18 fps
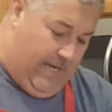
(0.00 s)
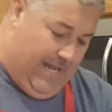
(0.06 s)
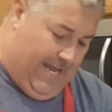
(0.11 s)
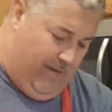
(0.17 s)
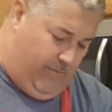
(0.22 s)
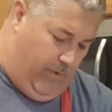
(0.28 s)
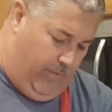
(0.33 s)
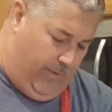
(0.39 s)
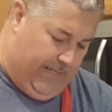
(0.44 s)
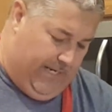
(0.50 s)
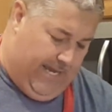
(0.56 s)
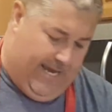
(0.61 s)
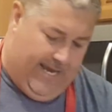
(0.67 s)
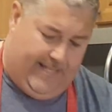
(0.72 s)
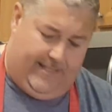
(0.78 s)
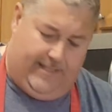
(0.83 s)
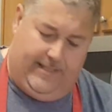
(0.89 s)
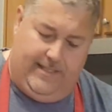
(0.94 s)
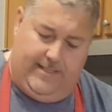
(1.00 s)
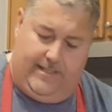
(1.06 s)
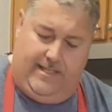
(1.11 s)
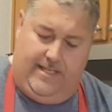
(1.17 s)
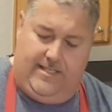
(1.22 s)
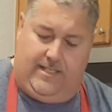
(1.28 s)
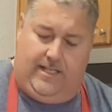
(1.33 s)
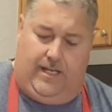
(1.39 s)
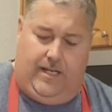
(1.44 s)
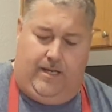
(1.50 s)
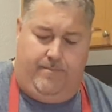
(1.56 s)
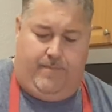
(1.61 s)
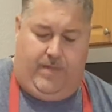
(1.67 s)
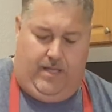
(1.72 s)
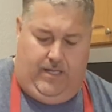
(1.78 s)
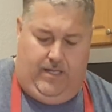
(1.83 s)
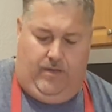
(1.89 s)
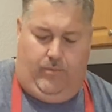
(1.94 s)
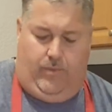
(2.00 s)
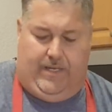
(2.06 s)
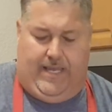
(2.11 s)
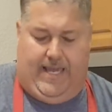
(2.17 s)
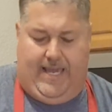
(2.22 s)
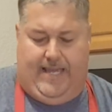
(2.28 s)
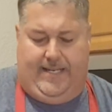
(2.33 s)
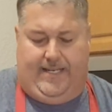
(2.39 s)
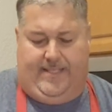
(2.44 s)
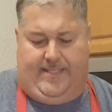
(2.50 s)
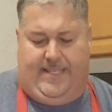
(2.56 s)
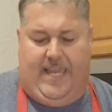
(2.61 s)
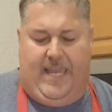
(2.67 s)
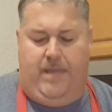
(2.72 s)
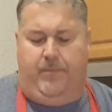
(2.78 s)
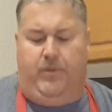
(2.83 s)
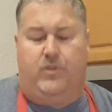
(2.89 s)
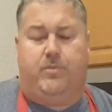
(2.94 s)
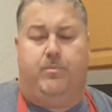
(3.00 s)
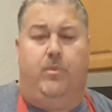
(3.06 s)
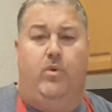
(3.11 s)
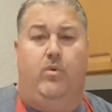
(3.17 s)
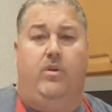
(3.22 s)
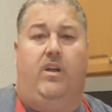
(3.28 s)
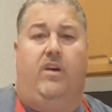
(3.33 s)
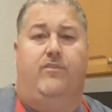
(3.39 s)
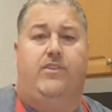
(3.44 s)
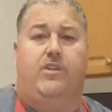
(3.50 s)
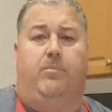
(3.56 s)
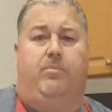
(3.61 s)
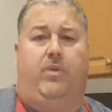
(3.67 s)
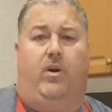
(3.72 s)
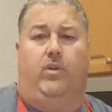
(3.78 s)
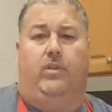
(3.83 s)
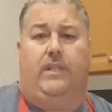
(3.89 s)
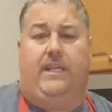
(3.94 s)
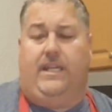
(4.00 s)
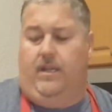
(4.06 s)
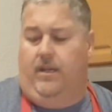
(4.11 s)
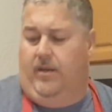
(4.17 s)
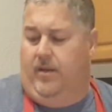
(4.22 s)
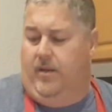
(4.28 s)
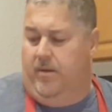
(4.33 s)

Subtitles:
now what we're going to add to this is we're going to add a tablespoon of chipotle